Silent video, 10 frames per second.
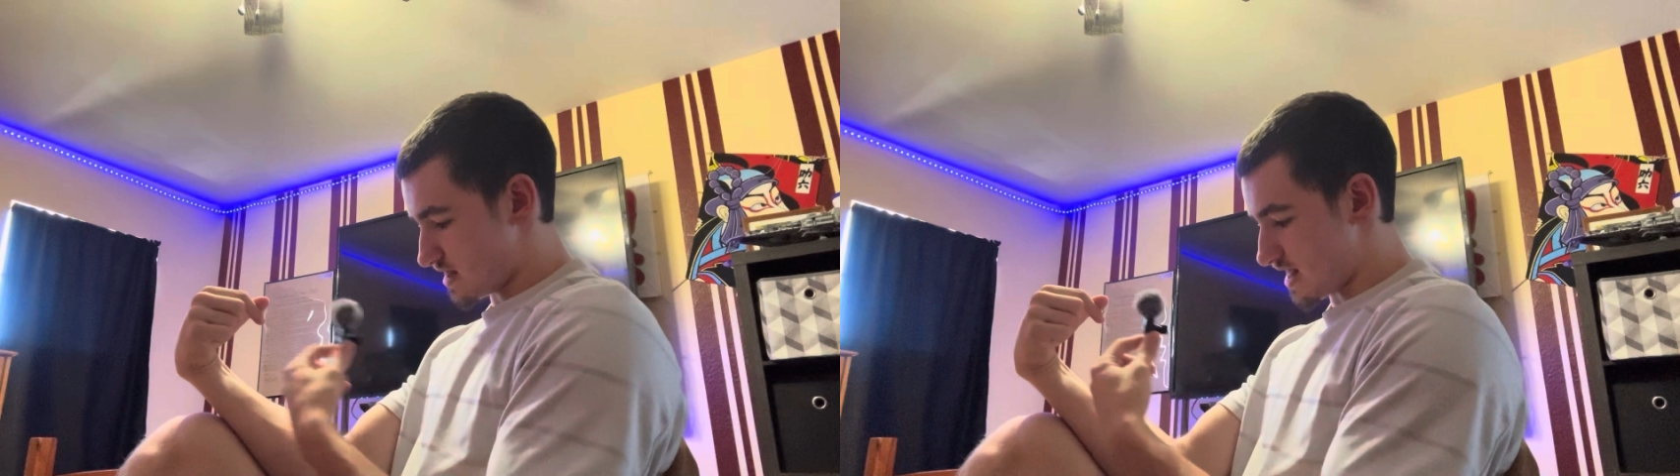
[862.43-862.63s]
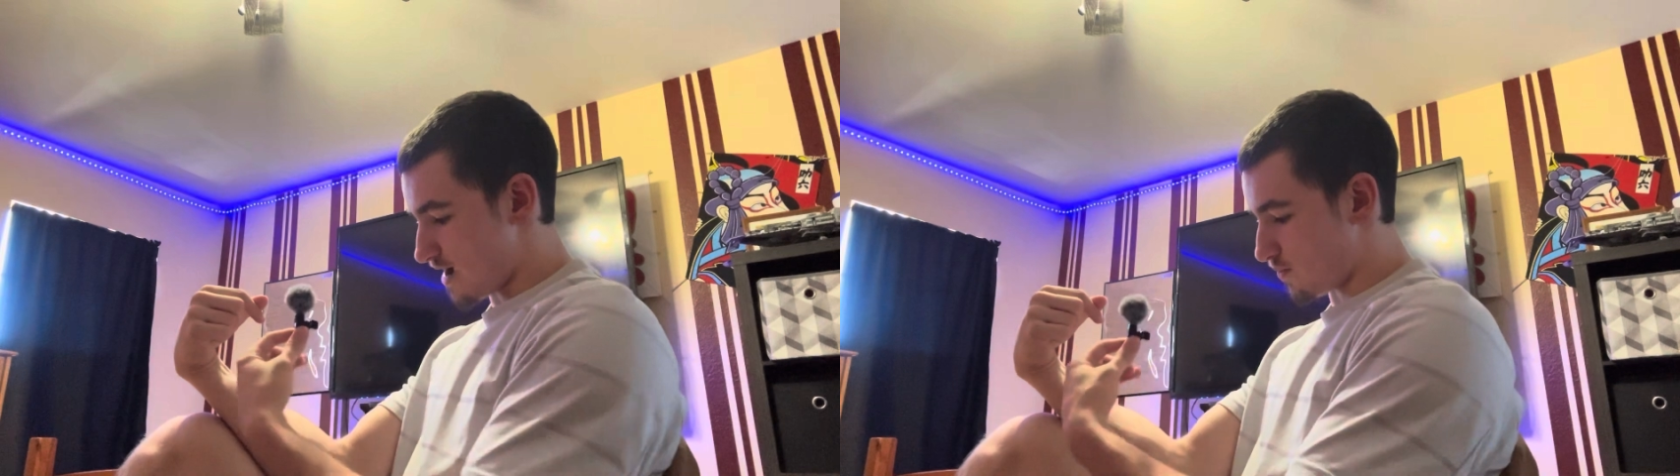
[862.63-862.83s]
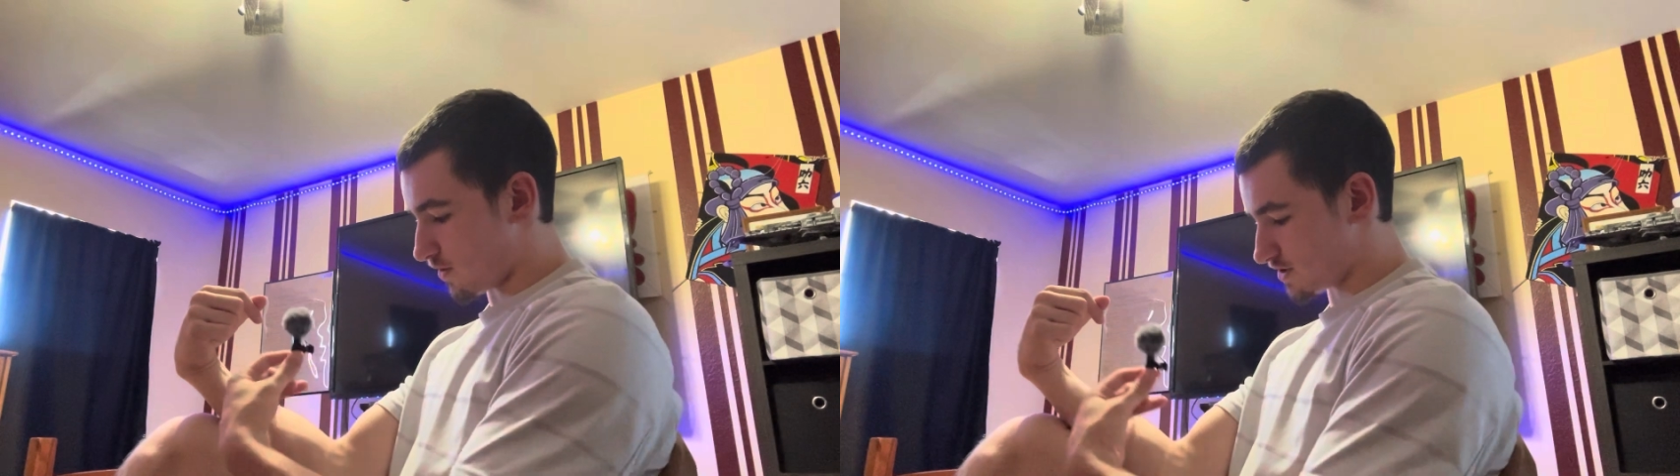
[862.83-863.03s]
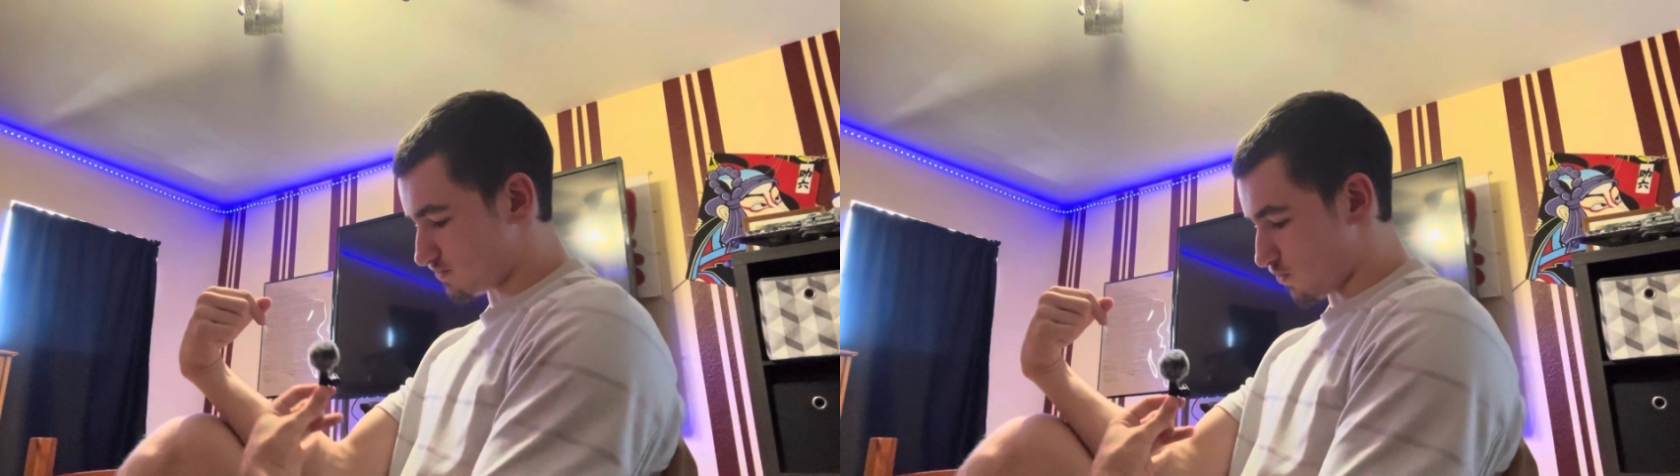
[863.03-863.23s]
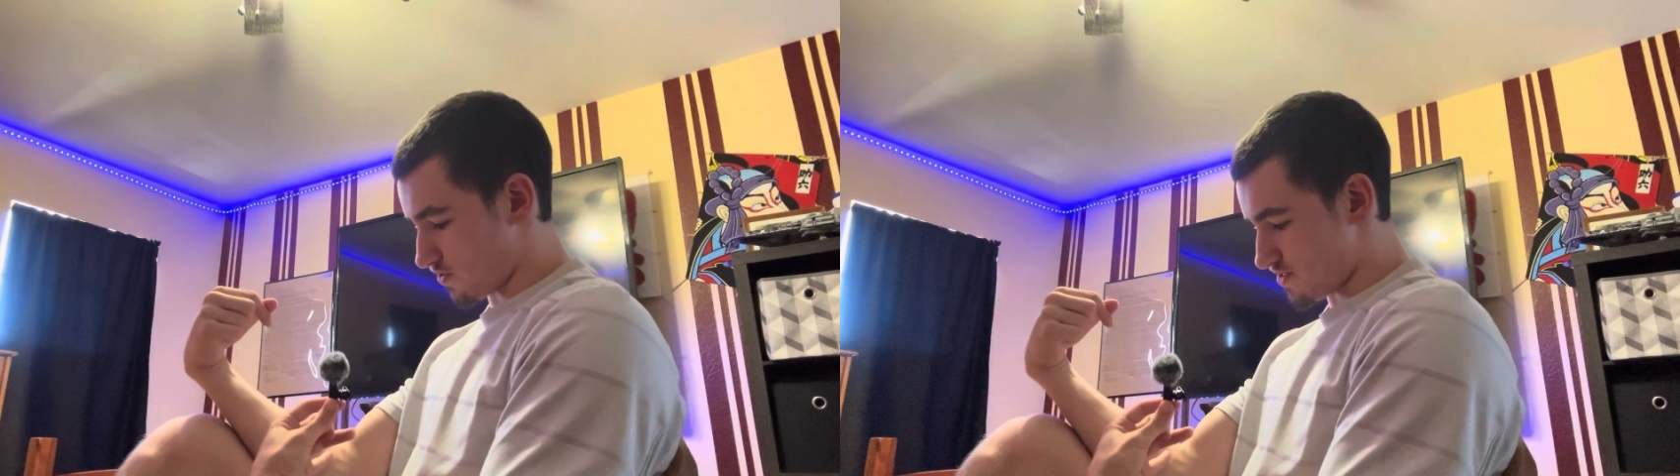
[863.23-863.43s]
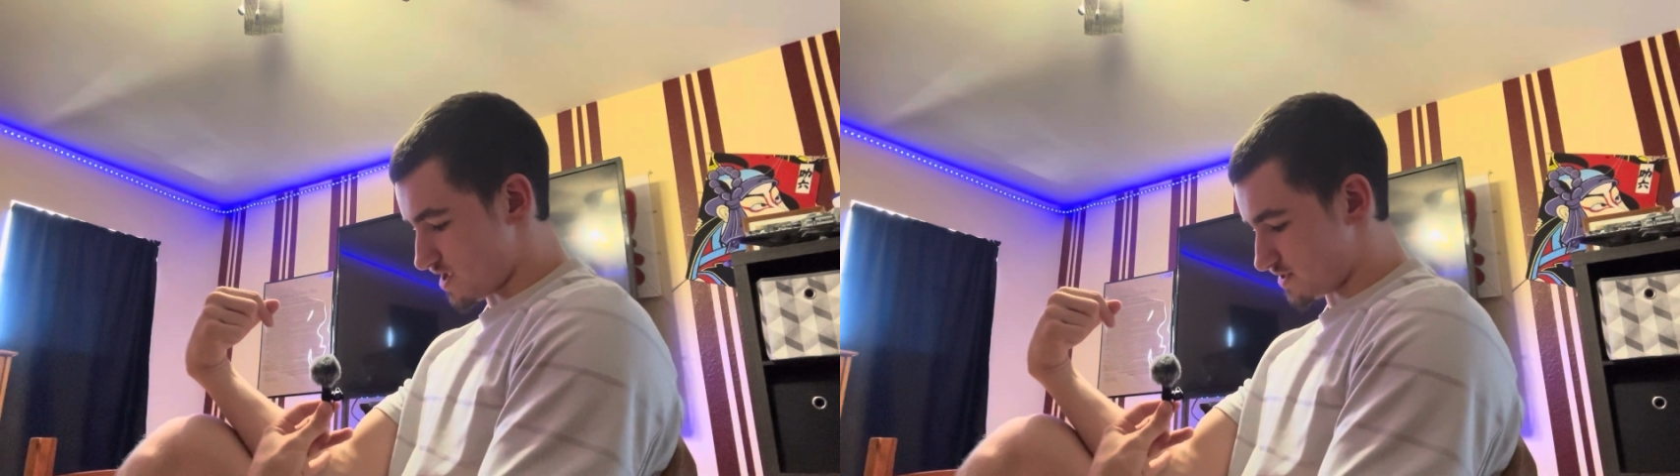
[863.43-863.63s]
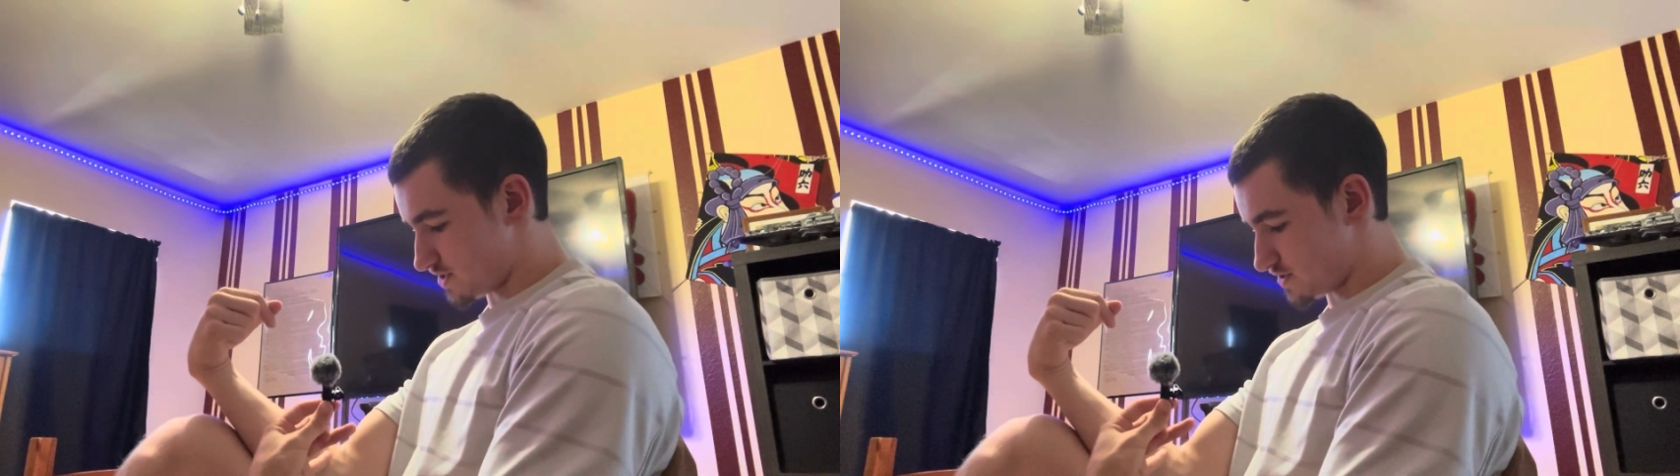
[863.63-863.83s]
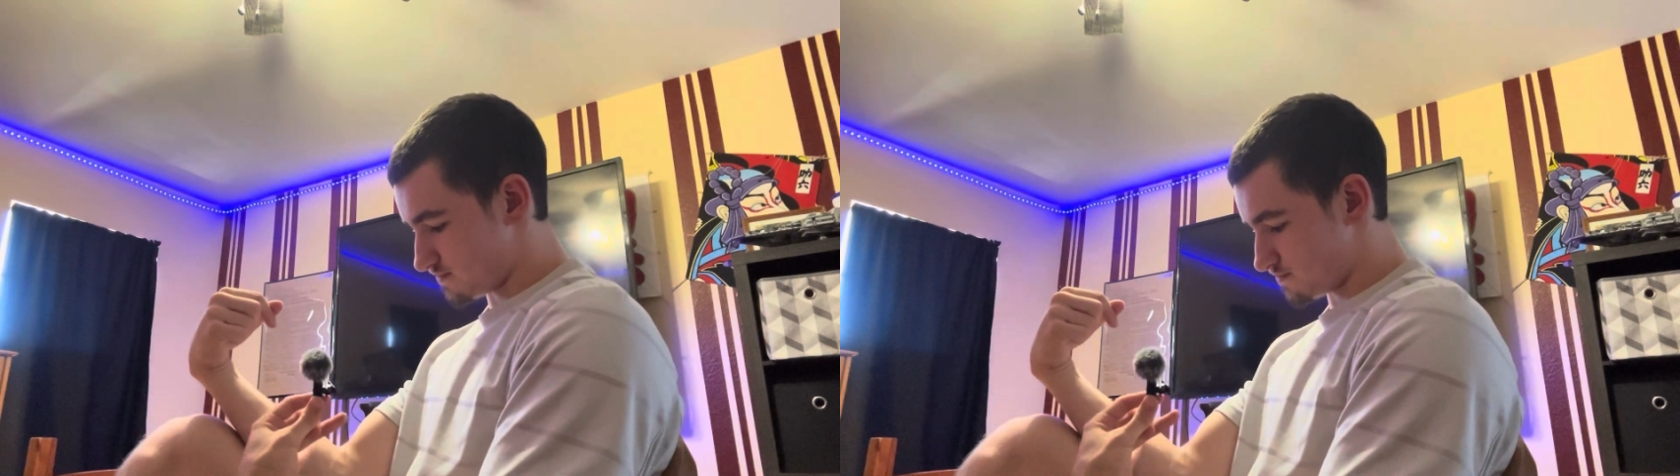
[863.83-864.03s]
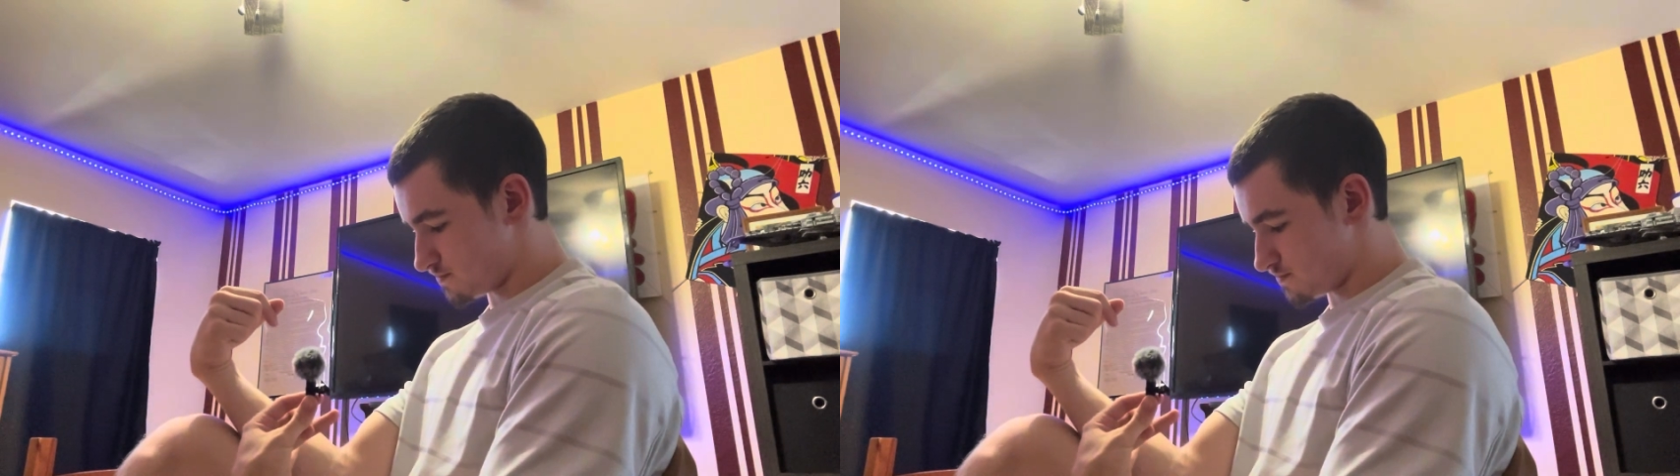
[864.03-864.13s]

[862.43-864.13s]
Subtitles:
that works more this,